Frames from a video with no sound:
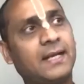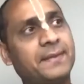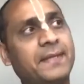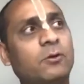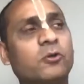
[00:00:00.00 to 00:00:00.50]

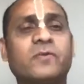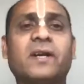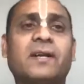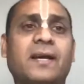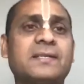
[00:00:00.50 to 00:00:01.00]
and that looks very
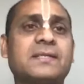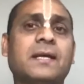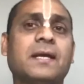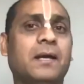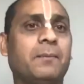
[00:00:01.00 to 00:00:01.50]
nice.
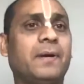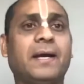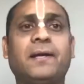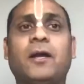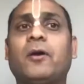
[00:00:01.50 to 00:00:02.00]

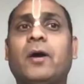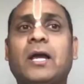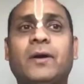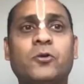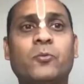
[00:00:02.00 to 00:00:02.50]
And now I
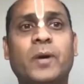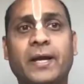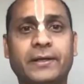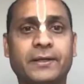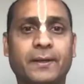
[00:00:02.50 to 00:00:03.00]
want to buy
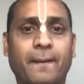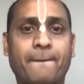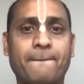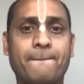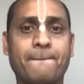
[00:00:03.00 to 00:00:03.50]
it.
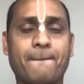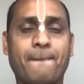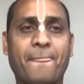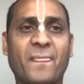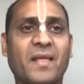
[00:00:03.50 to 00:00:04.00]

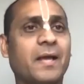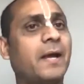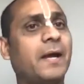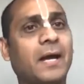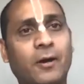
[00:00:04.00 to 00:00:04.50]

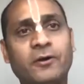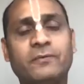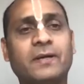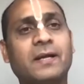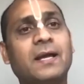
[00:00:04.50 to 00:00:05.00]

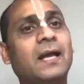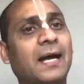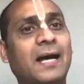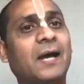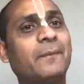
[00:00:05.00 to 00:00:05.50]
However,
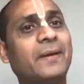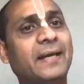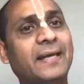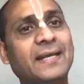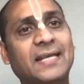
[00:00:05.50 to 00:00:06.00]
I'm
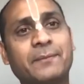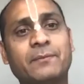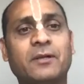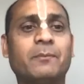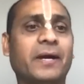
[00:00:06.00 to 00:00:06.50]

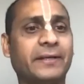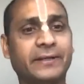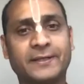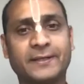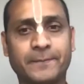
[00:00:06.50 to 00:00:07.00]
incapable of buying
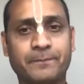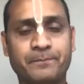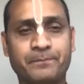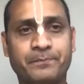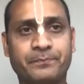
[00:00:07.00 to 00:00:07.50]
it.
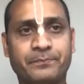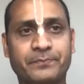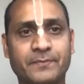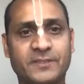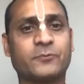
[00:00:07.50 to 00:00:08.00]

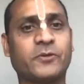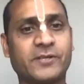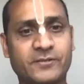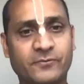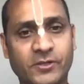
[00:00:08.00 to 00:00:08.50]
Just
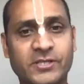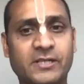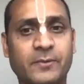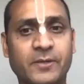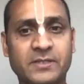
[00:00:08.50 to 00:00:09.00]
for the sake
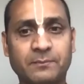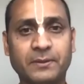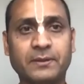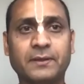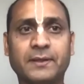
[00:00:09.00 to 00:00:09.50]
of
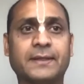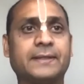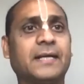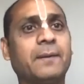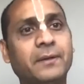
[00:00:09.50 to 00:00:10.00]
example,
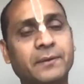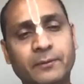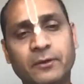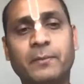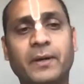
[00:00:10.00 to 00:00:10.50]
like I'm
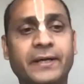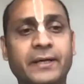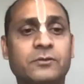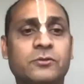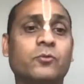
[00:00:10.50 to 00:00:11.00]
incapable of buying
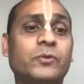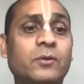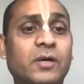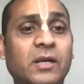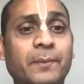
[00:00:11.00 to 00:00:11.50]
it. So then
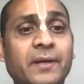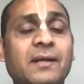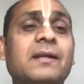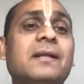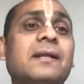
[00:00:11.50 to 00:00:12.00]
what happened?
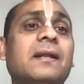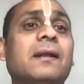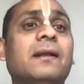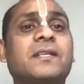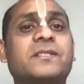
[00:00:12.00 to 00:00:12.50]

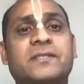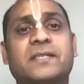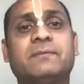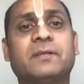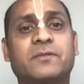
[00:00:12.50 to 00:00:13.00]
Lust
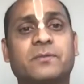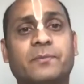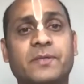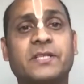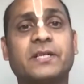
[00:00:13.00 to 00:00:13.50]
develops.
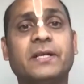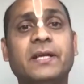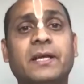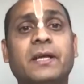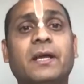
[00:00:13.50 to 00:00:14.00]

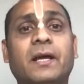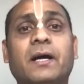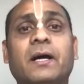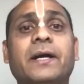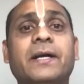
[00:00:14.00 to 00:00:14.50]
Basically,
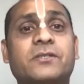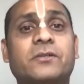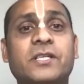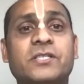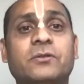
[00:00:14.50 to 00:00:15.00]
it's
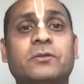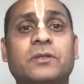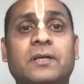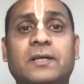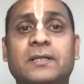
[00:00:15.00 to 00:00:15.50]
called as,
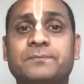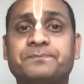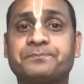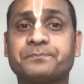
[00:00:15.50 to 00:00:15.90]
Sangas